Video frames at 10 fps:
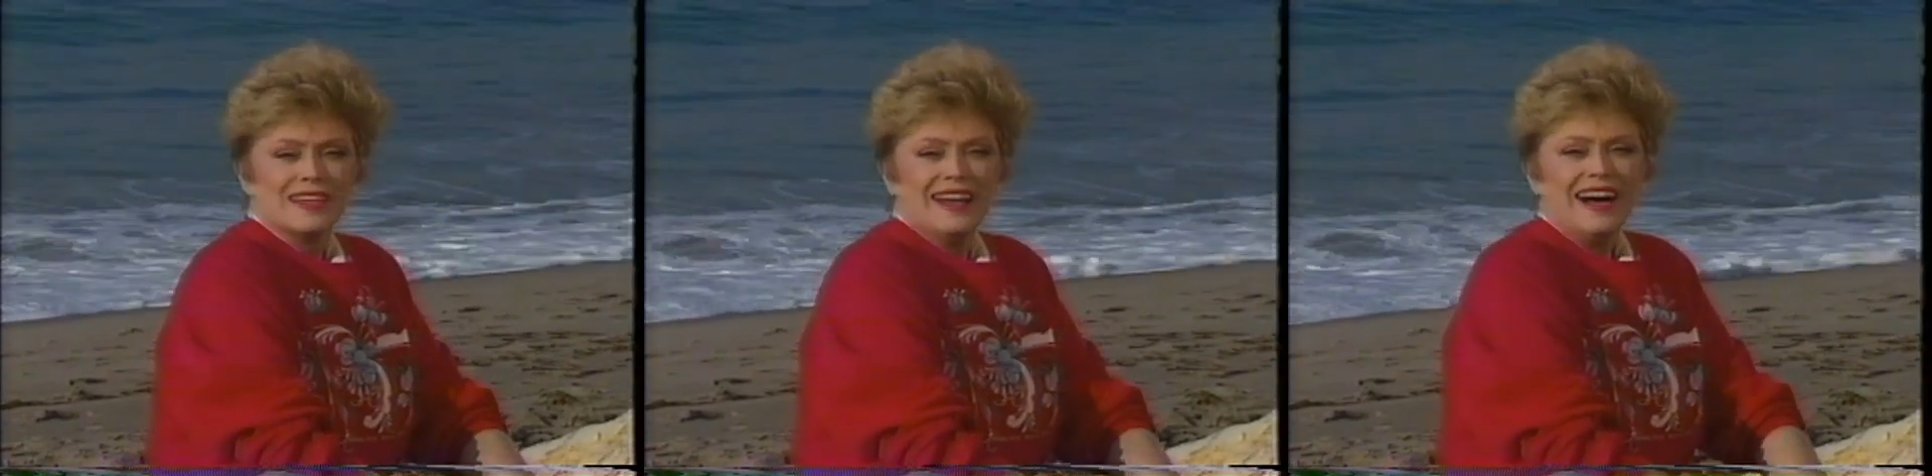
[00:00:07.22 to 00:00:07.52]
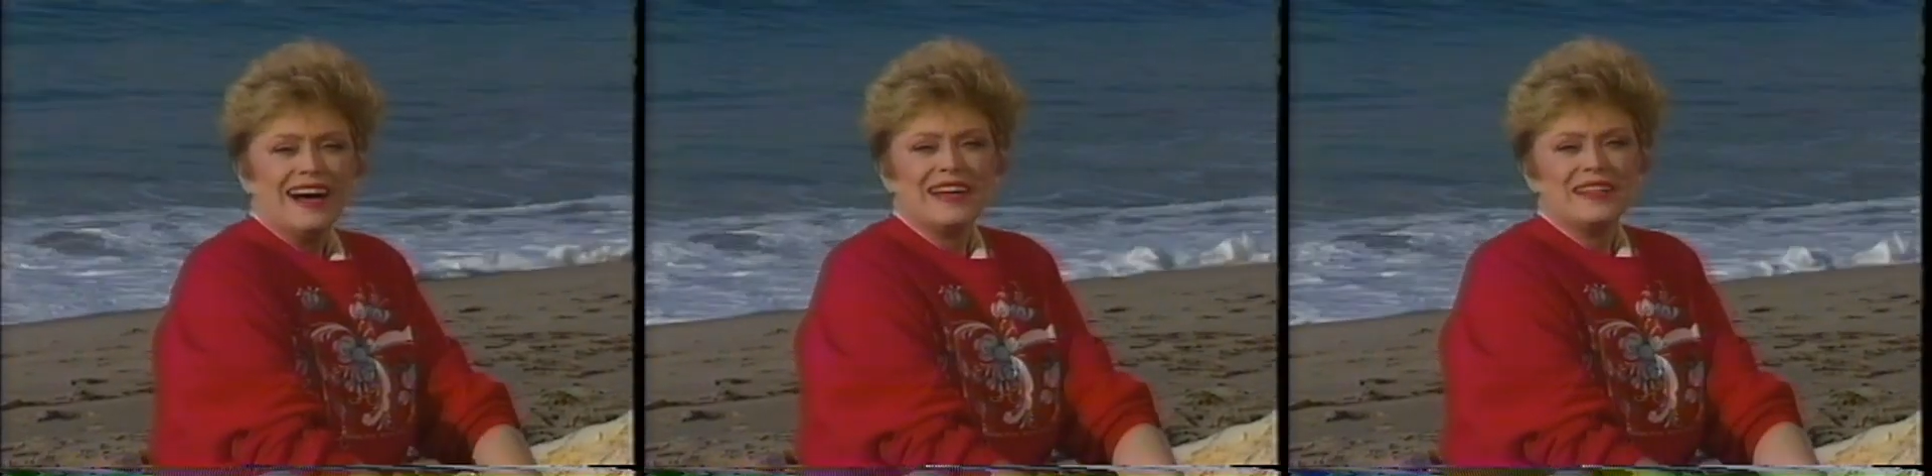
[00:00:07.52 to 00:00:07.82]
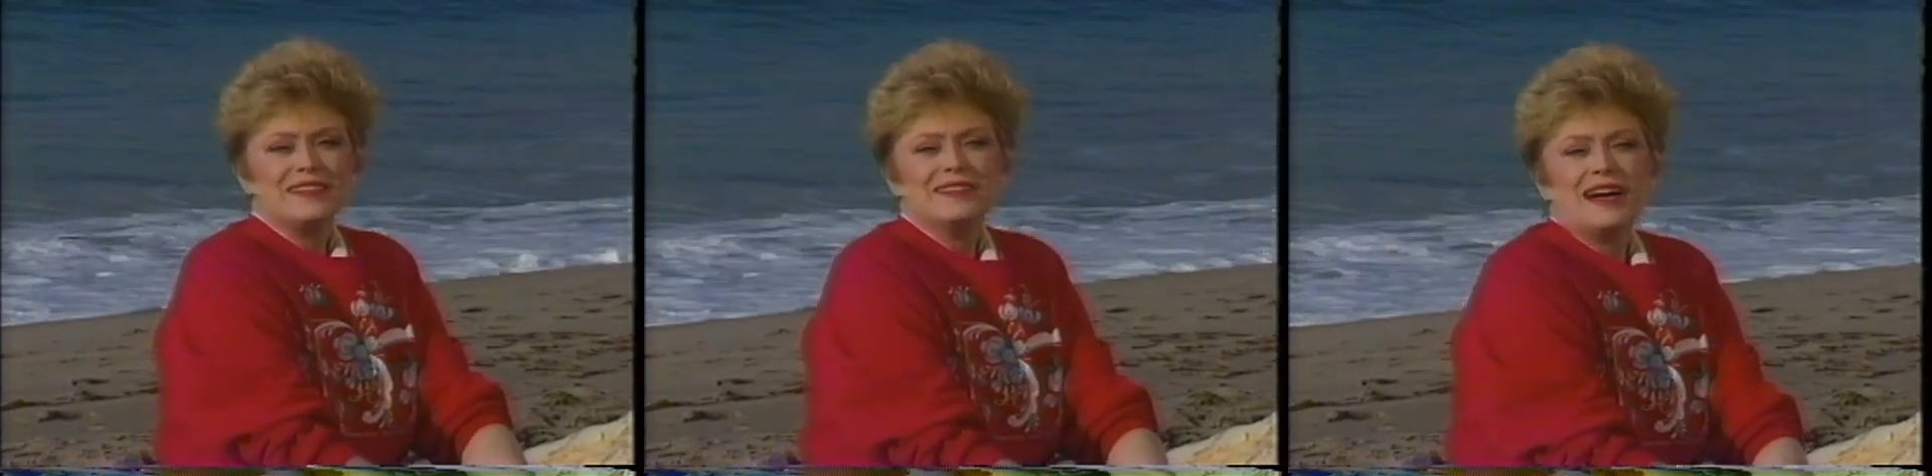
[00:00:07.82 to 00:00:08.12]

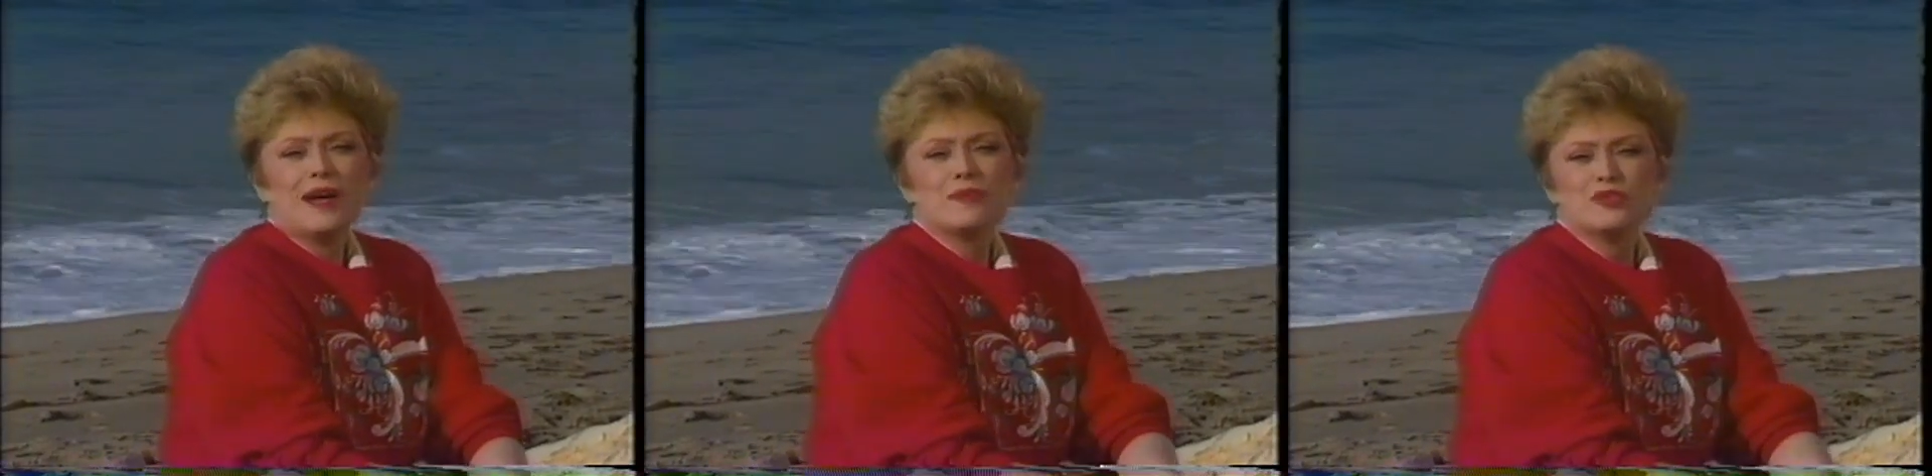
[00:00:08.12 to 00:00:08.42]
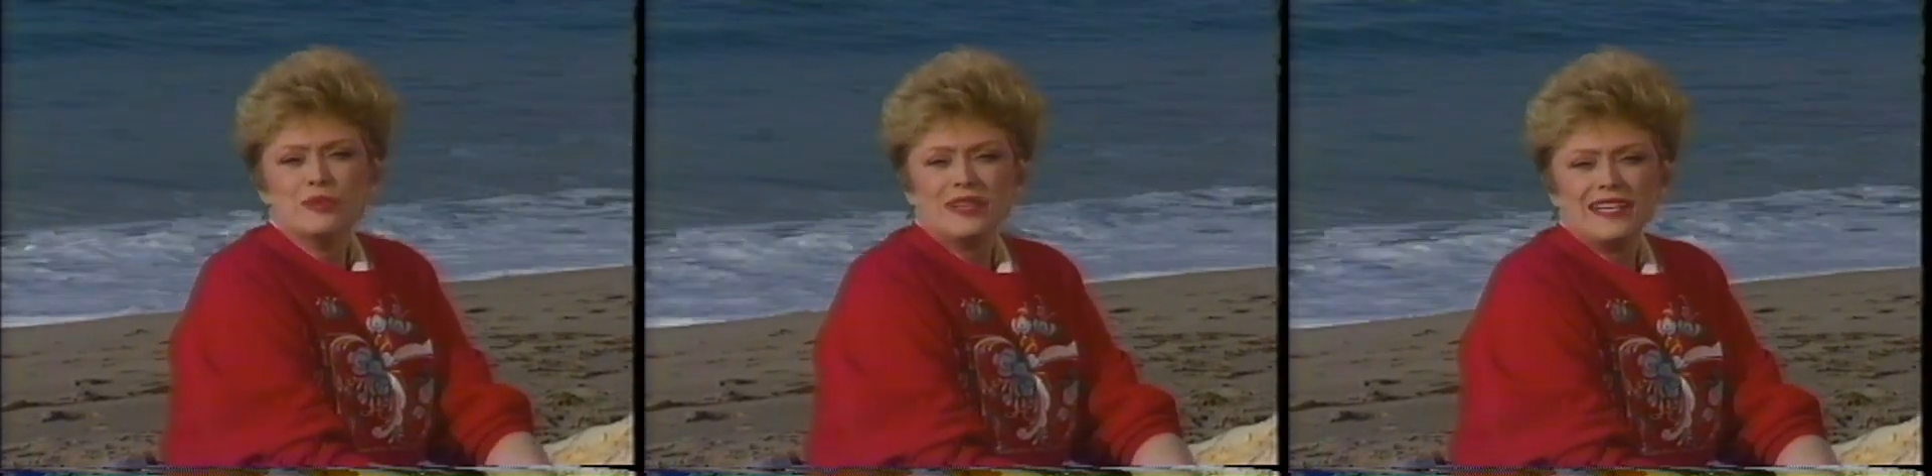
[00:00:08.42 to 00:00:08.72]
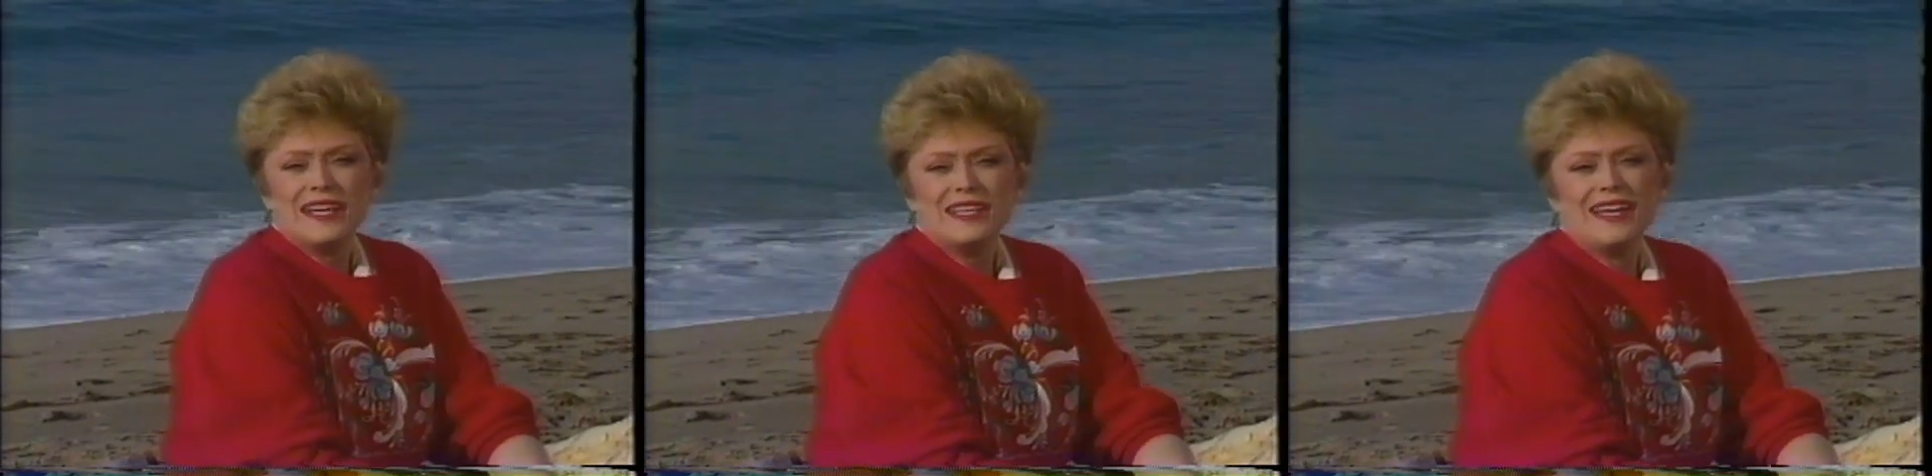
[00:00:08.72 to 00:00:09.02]
Hi, I'm Rue
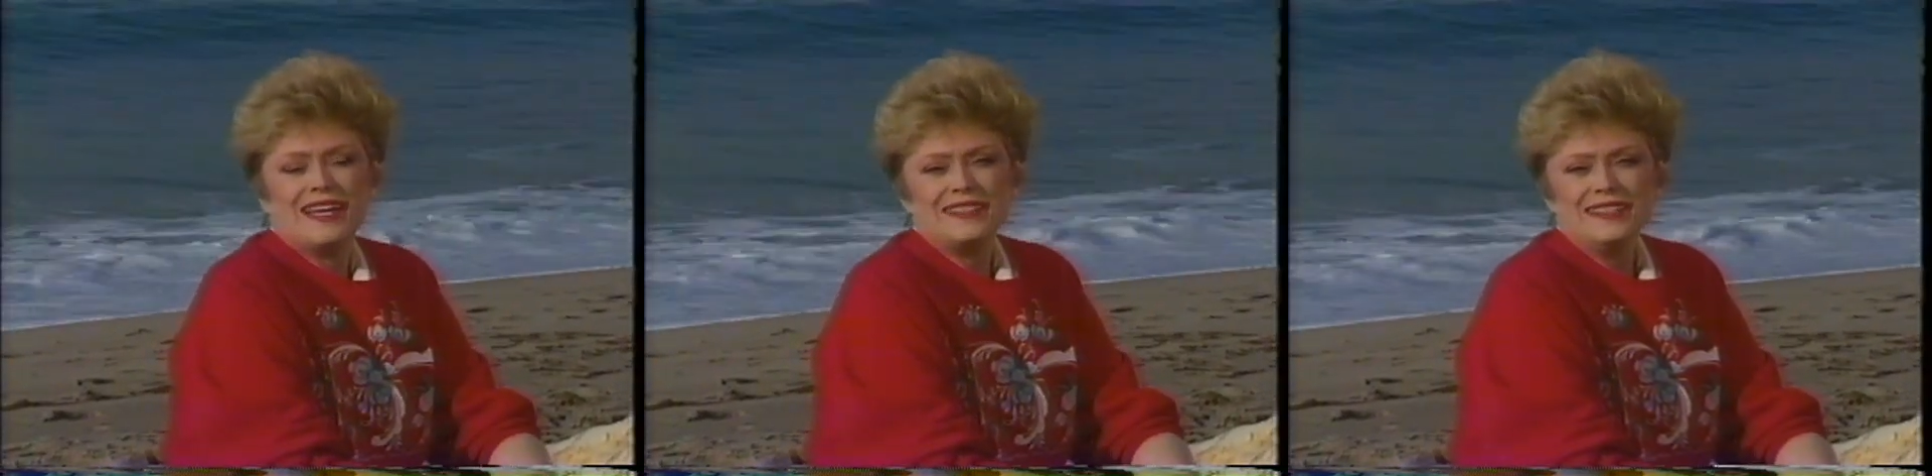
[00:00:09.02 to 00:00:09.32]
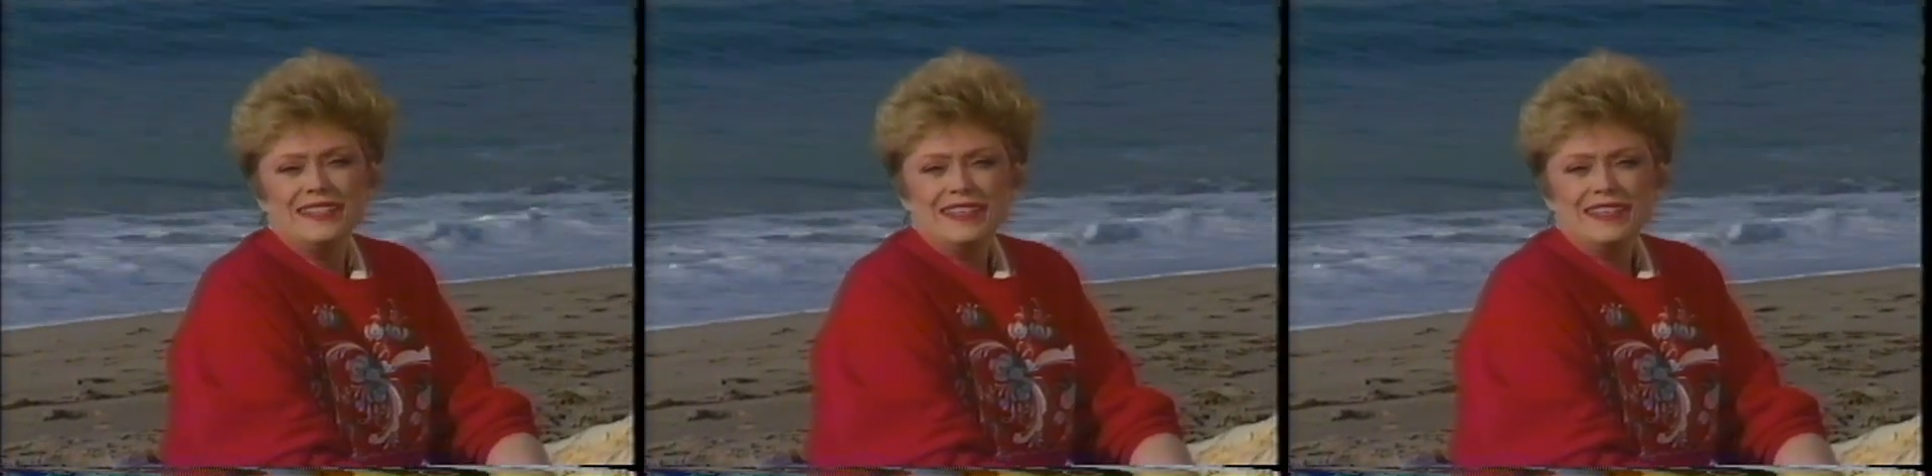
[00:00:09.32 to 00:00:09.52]
McClanahan,